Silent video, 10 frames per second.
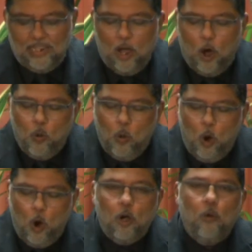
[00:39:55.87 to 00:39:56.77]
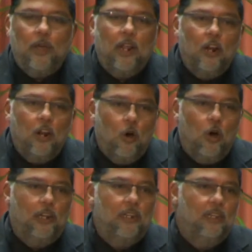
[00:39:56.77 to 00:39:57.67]
in our walk with the
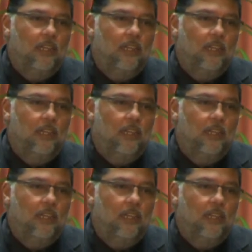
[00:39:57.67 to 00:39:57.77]
Lord,